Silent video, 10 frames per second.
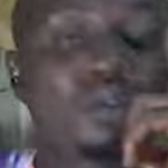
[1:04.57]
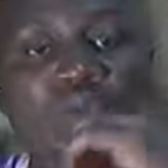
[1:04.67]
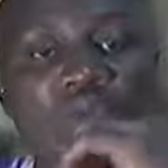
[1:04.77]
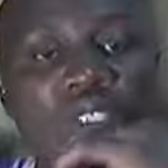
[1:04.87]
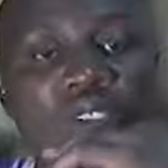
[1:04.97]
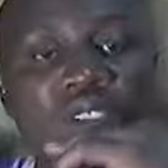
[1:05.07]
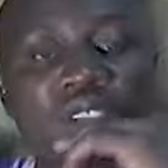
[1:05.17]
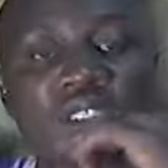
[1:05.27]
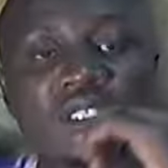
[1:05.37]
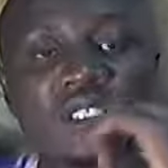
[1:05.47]

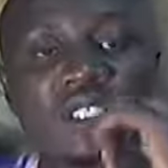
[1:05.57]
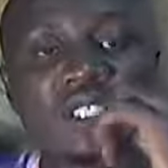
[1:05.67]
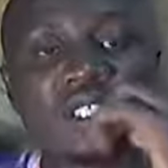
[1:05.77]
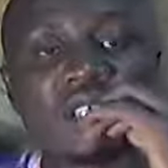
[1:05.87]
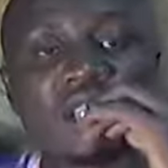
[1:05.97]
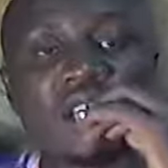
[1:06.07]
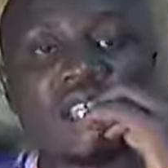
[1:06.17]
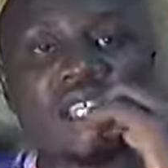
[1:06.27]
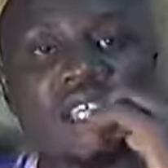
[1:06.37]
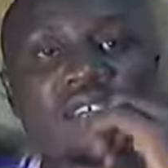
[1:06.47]
questions,
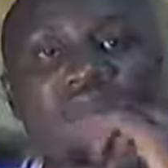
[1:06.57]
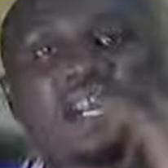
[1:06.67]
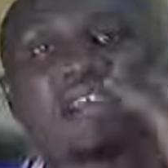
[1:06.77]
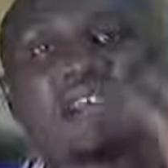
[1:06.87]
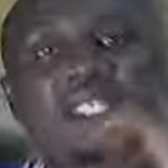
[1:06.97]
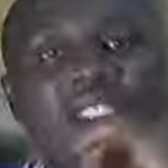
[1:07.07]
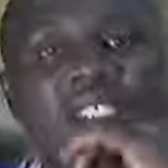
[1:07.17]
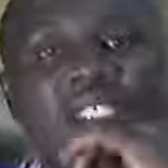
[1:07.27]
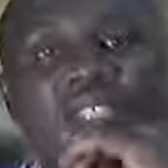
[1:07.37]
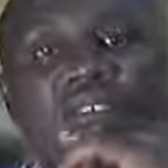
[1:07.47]
and if I have
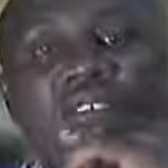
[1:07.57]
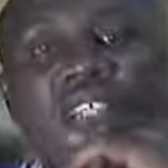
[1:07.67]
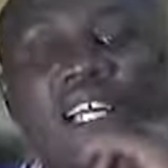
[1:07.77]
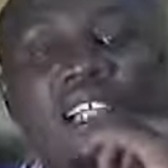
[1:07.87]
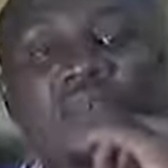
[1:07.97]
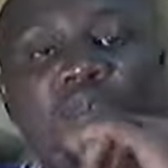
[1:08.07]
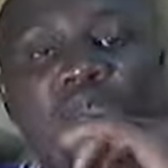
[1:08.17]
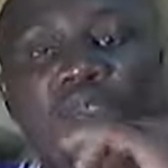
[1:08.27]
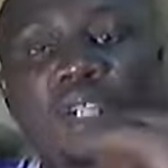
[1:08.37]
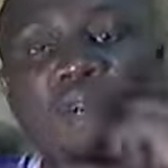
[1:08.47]
anything regarding
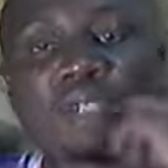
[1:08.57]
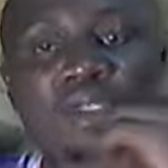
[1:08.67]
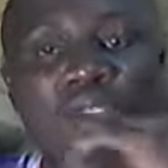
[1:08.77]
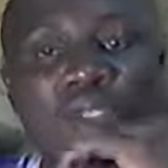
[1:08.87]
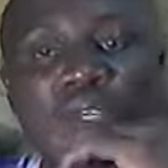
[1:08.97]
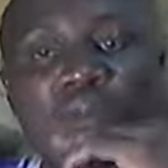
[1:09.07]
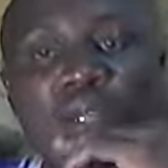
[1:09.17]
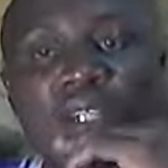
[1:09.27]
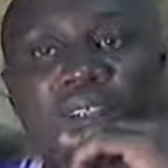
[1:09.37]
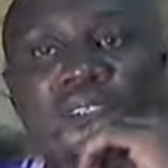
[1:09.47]
Pojo I want to talk
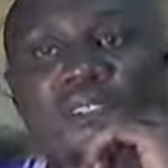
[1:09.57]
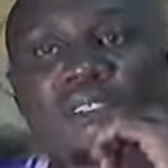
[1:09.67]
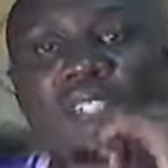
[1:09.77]
about,